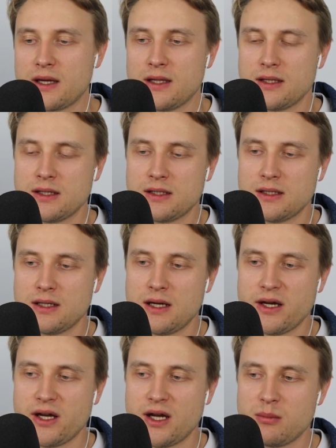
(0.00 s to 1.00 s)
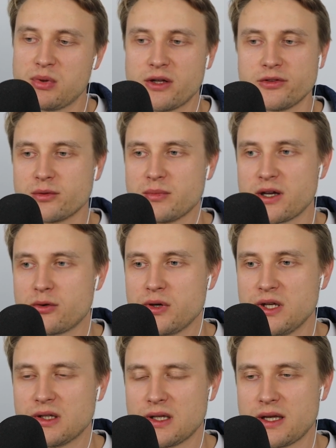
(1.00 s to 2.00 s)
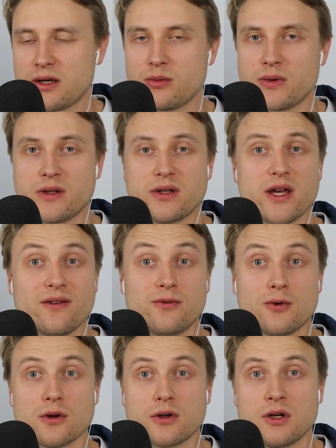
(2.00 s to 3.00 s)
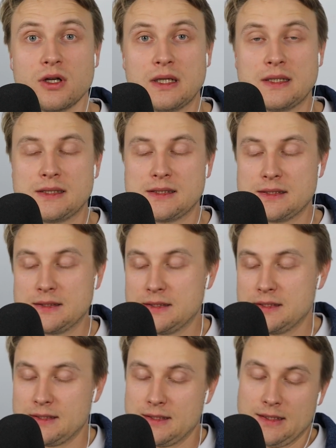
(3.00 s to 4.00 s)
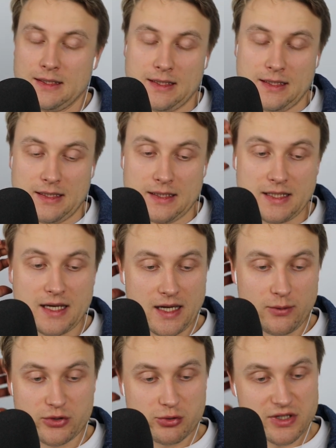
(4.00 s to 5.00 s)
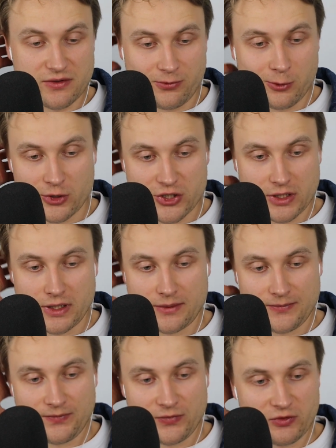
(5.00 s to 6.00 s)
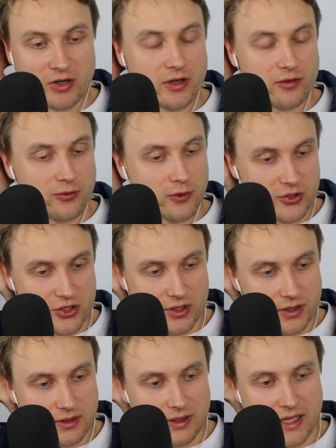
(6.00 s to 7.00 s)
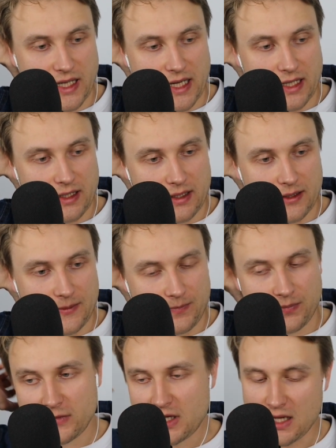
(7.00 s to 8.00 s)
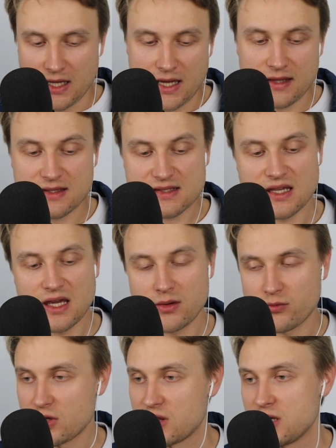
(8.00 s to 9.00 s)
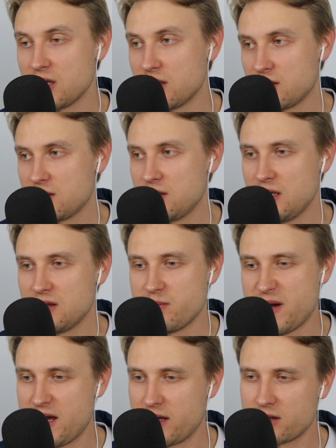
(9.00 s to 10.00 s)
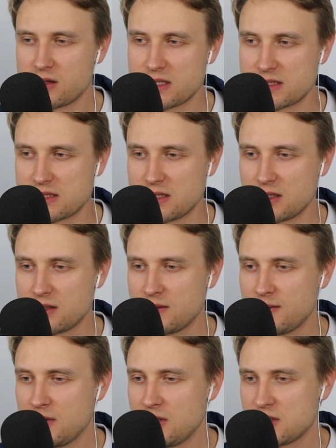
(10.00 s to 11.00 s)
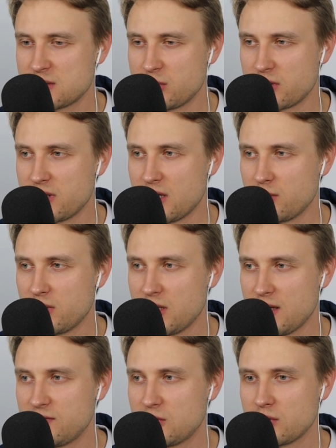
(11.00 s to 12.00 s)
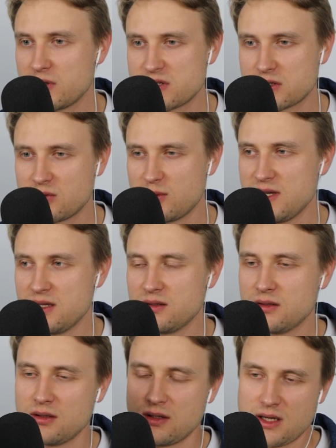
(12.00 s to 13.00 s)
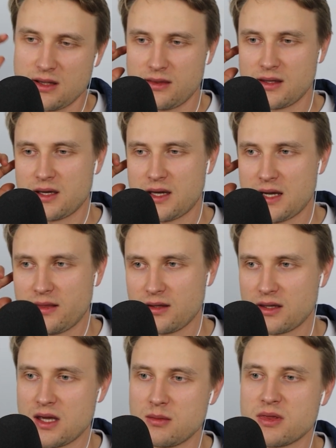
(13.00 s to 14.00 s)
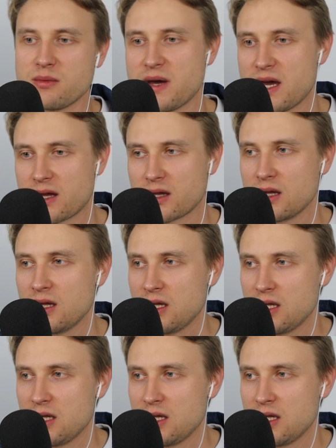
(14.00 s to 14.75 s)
and I blundered my queen like with a knight fork. Yeah, which was unfortunate, very unfortunate. I had this game really in the bag. Let's say, let's put it that way. After this queen, I think I had the game in the bag.